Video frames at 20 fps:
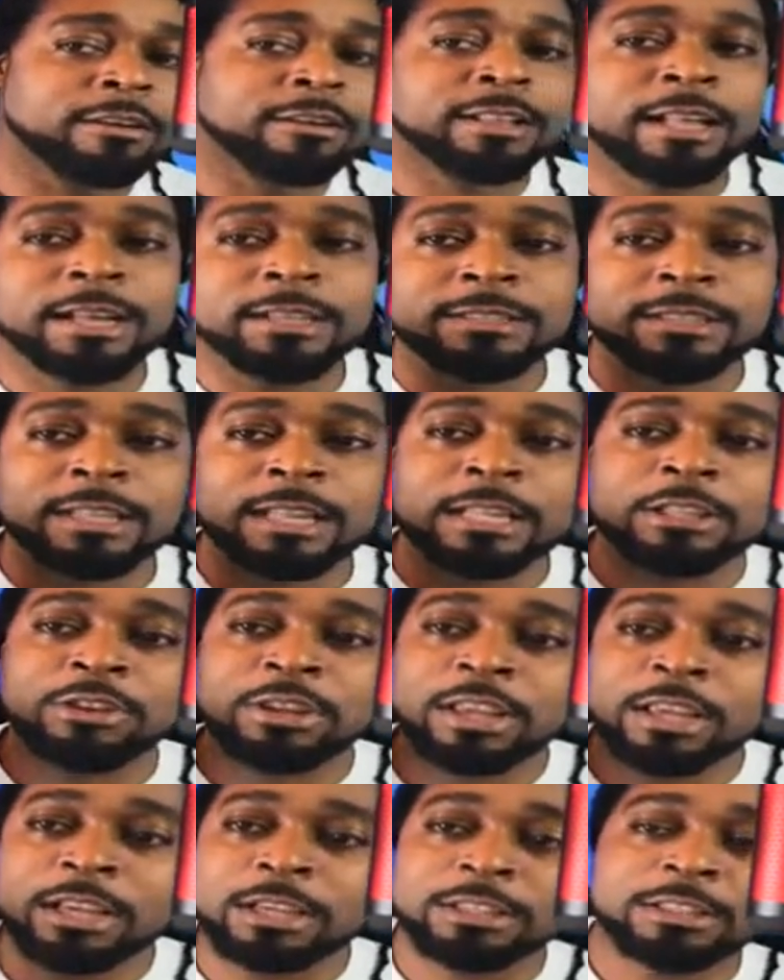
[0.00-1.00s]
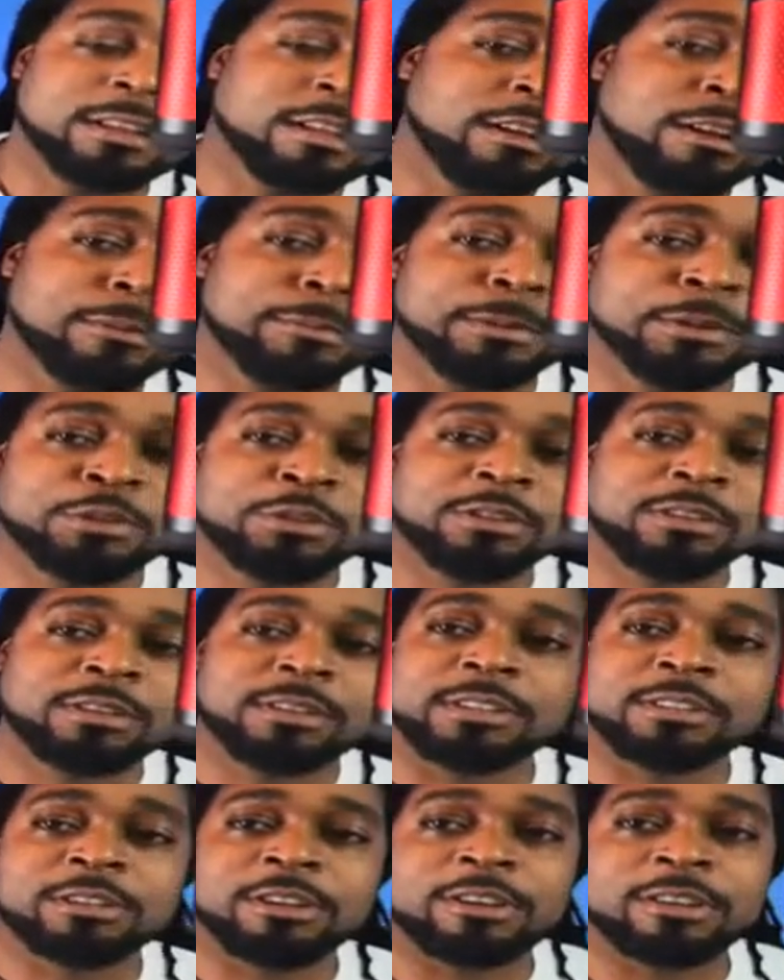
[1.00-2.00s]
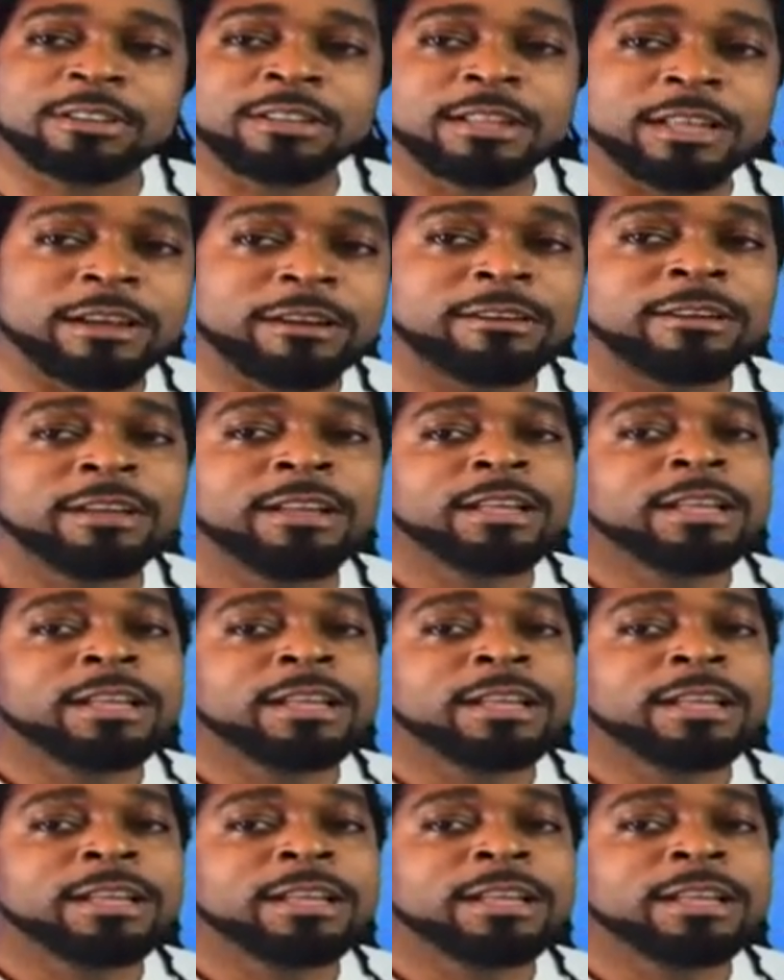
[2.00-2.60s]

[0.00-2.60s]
It has educational opportunities on there.